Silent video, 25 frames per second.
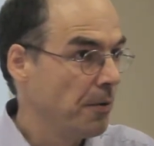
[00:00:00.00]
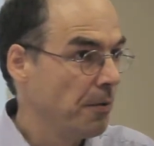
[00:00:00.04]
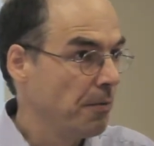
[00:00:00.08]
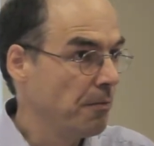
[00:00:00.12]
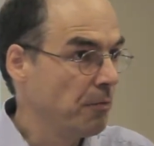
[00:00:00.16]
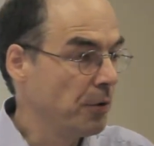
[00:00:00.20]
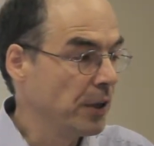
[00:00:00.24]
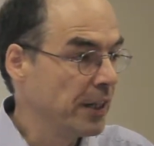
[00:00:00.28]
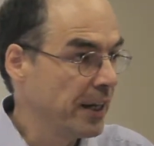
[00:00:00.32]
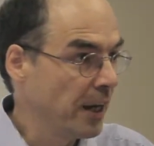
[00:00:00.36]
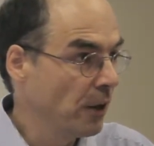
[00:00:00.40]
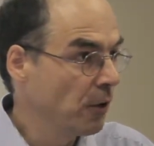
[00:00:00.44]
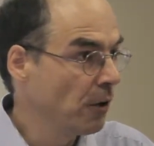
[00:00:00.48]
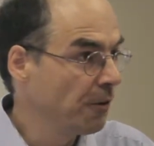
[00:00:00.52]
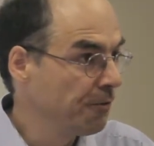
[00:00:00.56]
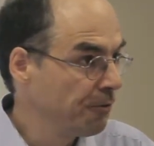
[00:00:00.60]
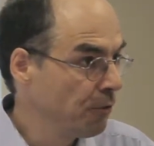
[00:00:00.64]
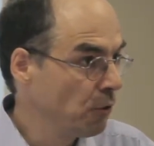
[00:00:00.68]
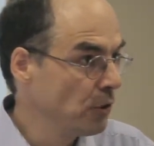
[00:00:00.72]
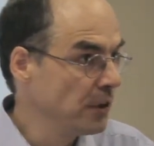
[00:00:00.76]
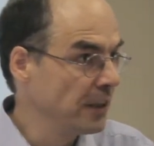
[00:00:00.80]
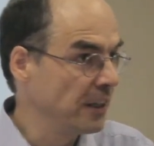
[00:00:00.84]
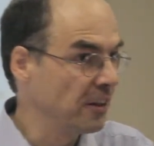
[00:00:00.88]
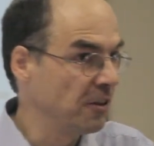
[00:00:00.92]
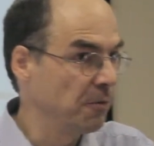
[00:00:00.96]
We cannot
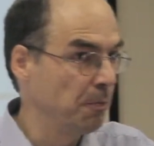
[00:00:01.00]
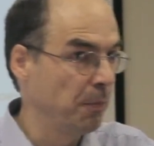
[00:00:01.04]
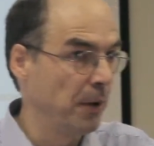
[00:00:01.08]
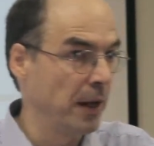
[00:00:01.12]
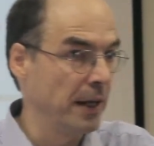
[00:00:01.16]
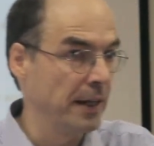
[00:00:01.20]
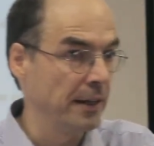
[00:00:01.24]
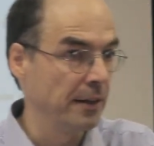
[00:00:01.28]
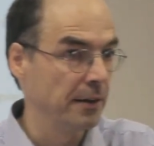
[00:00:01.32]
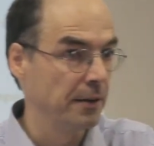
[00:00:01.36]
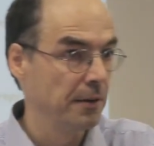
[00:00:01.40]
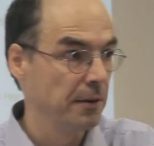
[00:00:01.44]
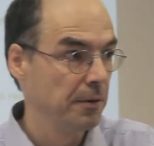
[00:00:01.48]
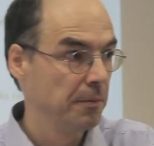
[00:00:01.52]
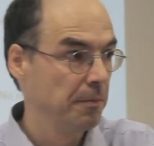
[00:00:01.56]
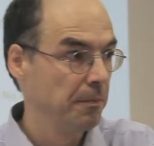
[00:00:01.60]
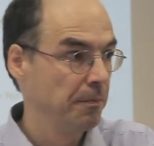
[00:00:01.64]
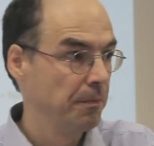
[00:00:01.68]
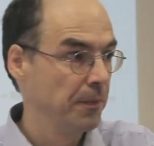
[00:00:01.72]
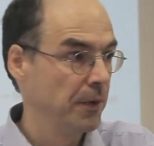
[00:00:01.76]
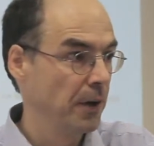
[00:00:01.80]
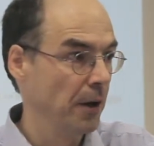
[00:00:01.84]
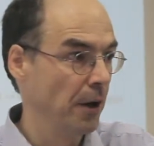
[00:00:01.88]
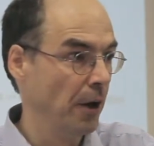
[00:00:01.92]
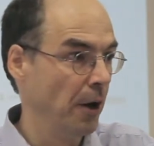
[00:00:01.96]
fully explain
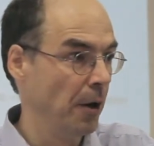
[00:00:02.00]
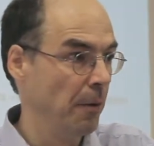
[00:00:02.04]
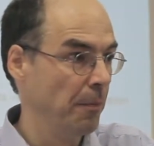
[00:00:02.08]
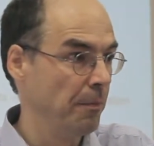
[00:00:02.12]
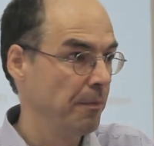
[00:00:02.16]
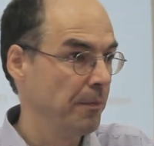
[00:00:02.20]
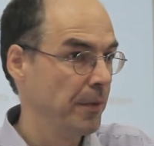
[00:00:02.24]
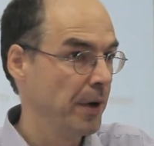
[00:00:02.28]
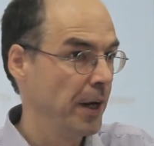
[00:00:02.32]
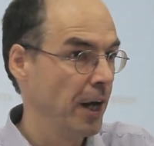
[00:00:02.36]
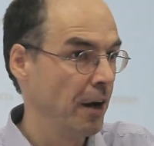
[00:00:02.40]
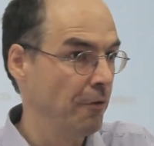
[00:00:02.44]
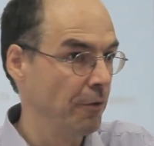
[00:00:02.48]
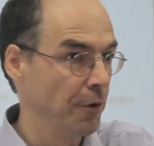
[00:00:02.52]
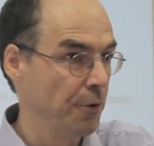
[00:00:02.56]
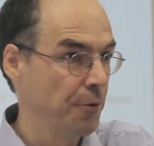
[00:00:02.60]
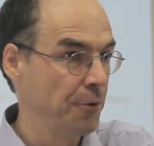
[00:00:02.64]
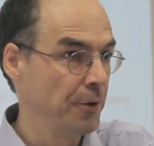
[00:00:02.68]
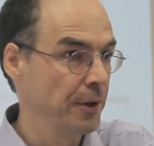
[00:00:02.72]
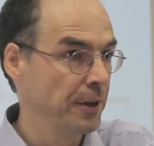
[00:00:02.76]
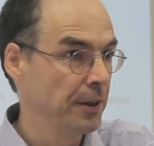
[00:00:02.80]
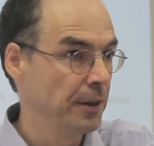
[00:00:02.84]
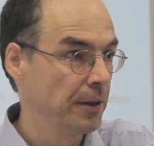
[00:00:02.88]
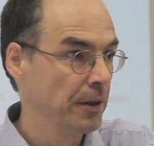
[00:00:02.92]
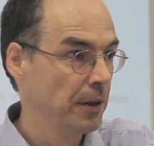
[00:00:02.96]

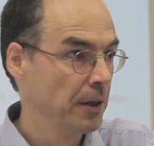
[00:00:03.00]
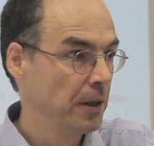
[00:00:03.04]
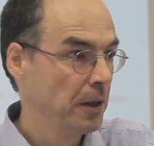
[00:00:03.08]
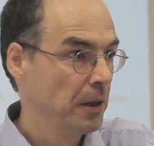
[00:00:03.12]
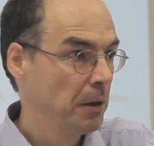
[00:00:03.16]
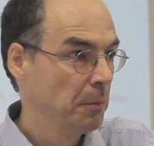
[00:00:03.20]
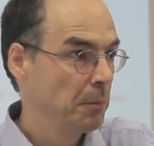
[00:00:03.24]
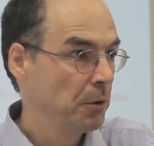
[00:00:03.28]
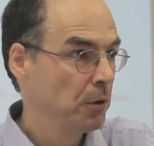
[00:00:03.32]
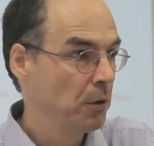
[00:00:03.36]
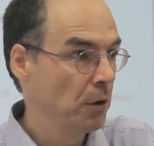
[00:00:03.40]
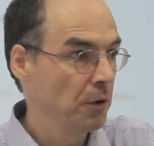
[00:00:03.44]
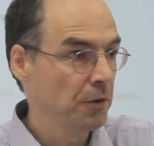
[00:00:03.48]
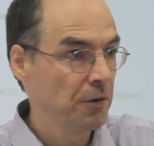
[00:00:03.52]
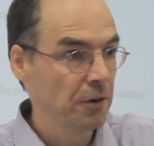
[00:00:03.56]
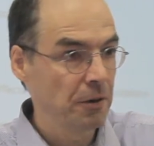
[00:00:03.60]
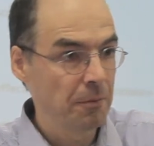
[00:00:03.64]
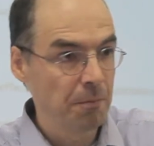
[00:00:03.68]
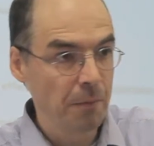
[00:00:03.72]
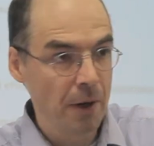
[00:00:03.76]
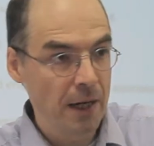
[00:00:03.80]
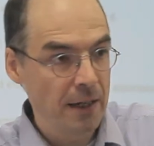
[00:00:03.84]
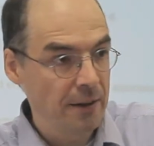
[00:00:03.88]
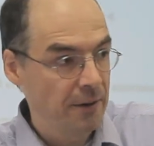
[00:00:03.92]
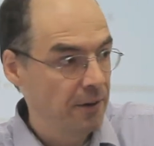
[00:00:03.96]
everything because it
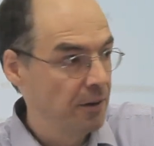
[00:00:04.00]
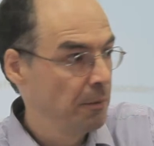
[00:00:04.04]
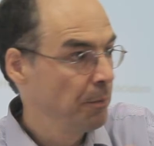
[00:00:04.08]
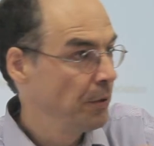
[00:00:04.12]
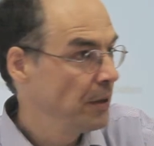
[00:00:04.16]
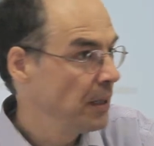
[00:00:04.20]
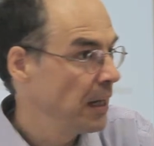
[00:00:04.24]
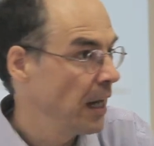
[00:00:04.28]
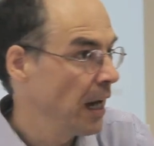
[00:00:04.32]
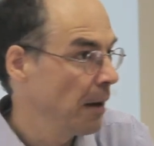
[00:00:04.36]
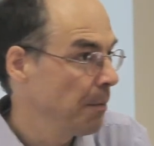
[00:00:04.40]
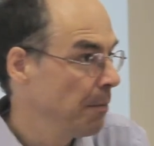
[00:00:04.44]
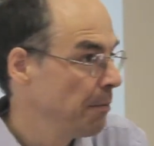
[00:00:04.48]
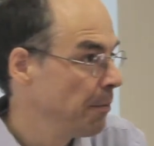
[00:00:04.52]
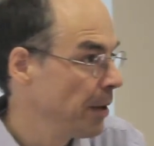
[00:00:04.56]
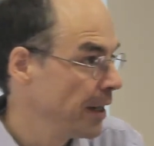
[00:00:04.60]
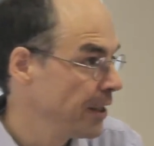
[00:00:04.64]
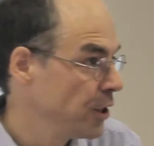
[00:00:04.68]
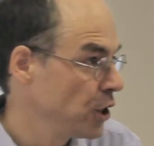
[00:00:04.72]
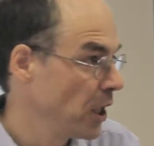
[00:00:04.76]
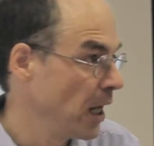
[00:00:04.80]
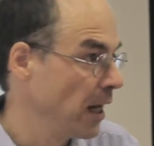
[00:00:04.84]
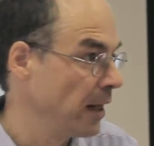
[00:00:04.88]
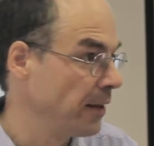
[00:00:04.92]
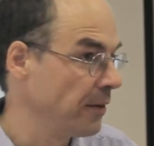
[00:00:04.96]
might simply happen by
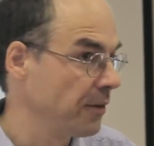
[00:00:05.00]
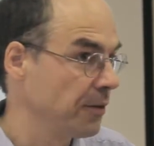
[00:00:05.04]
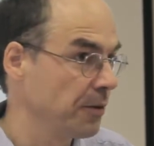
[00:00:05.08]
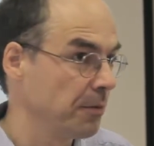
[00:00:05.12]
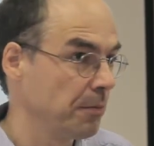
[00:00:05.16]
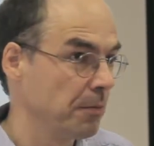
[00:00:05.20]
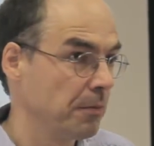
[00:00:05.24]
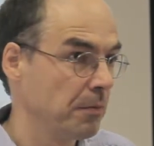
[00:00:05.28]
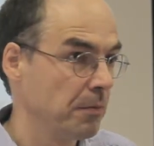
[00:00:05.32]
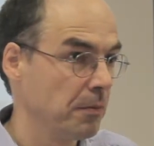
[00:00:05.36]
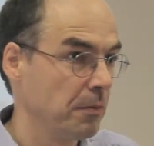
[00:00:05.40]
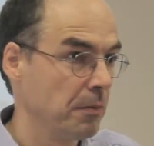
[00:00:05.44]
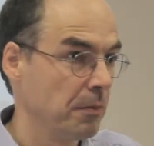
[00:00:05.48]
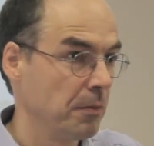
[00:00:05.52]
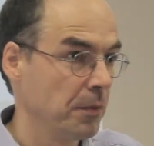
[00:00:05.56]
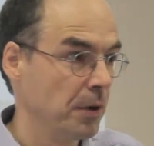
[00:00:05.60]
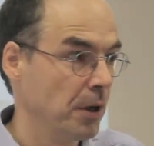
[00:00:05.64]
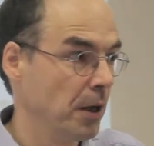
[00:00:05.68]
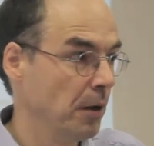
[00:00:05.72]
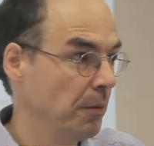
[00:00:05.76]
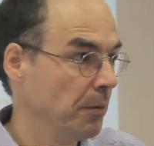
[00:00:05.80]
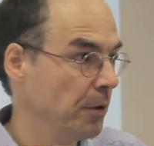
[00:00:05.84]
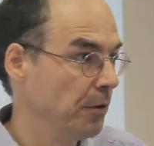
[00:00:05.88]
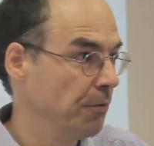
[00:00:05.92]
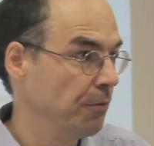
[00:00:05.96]
chance.
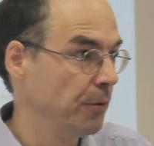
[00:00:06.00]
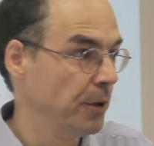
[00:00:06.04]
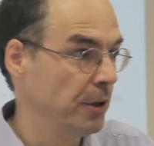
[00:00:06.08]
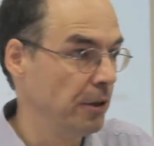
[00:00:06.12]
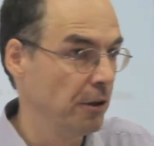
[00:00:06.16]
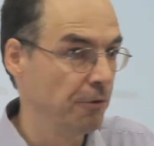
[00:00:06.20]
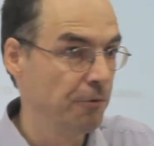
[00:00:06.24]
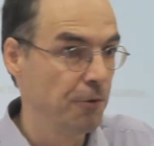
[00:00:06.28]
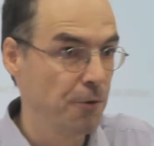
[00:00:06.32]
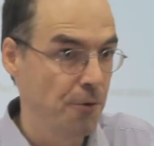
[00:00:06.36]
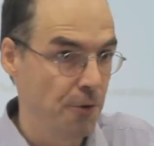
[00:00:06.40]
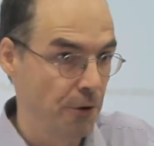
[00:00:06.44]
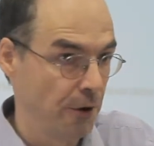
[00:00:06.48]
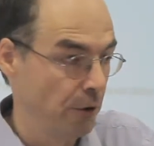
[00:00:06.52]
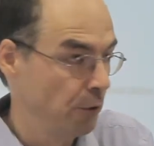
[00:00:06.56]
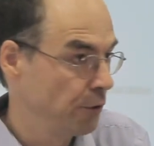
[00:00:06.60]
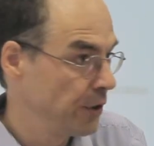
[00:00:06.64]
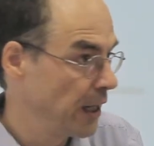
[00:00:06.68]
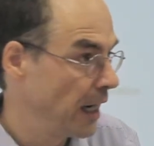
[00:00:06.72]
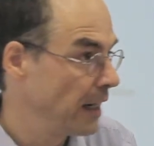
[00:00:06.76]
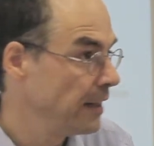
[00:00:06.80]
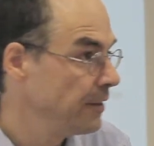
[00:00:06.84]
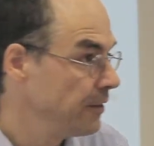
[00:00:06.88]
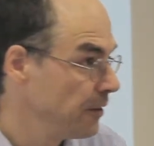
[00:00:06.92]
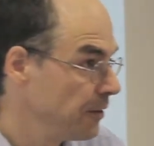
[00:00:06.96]
Yeah? If we throw
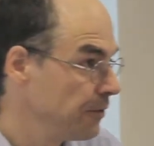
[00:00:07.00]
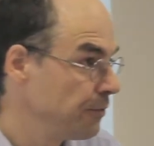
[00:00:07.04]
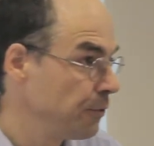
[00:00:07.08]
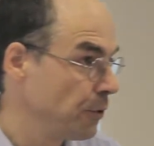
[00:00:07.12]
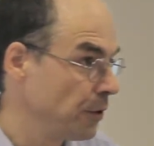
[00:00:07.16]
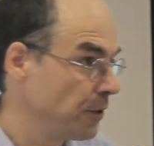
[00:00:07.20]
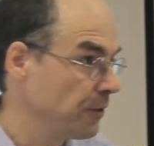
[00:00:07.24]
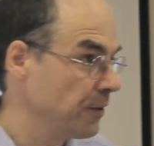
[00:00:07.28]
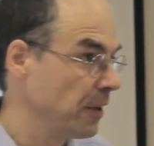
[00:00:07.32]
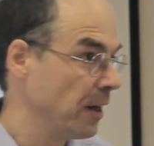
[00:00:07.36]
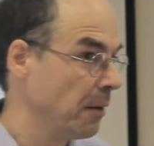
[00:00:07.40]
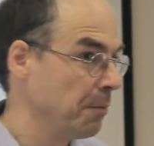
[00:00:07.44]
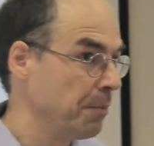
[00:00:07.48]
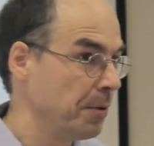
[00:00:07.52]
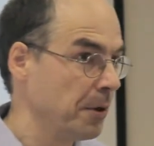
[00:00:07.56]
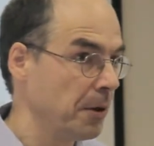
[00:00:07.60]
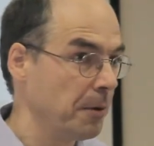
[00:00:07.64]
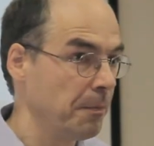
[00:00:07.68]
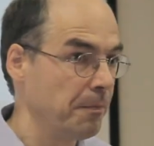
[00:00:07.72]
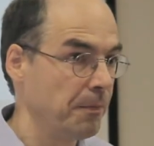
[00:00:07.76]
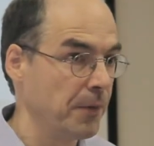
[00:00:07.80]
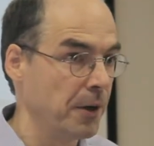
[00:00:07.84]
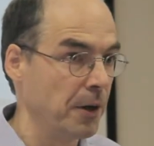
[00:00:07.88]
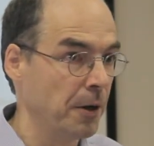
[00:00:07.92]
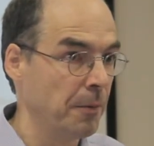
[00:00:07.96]
dice, for
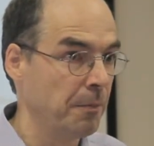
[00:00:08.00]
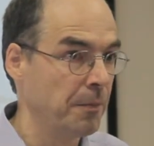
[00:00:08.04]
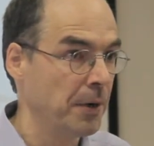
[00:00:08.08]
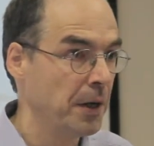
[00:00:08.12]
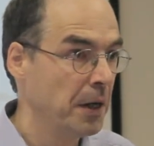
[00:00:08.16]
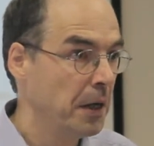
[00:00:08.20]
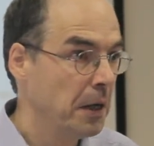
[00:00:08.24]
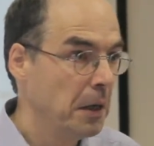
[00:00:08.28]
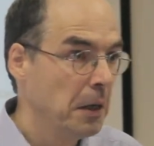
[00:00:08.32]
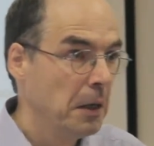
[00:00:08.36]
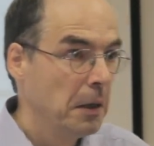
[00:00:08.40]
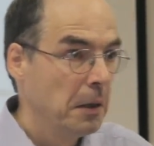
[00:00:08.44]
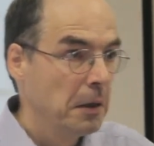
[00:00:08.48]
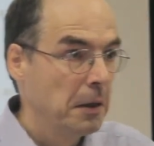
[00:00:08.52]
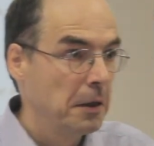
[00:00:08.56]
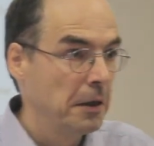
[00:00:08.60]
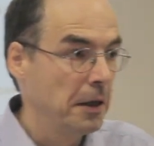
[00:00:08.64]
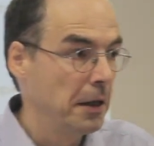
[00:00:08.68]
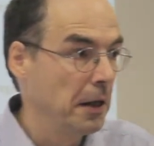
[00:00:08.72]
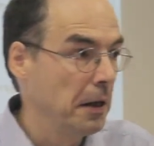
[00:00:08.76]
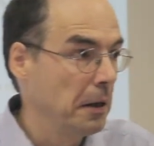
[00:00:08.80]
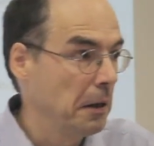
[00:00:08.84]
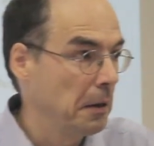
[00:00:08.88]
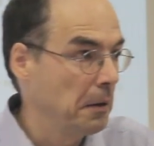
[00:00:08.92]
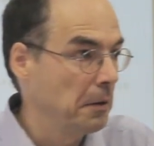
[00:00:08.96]
example,
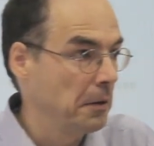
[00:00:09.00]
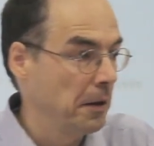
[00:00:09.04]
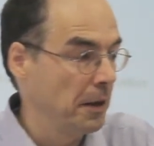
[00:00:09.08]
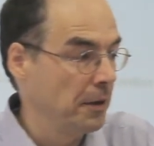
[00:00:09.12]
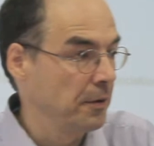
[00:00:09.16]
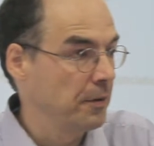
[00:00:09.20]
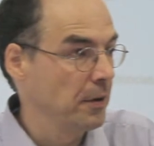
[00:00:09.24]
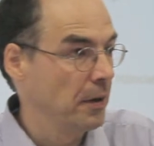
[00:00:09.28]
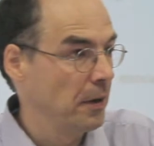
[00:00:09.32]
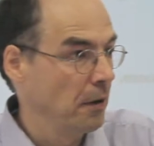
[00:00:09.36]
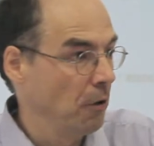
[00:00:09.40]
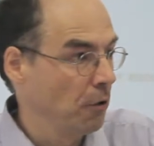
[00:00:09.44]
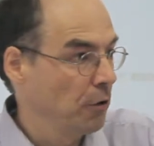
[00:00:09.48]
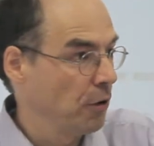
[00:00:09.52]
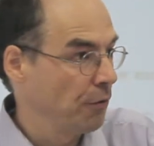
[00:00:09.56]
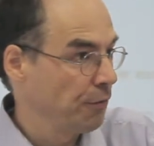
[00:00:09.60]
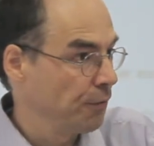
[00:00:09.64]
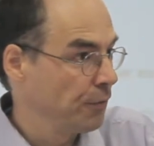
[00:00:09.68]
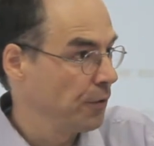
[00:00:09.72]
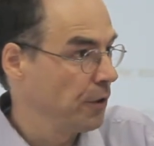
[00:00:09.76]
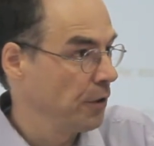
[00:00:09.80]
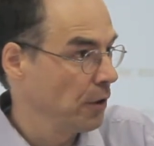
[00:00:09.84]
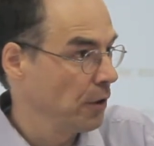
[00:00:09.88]
there's a lot of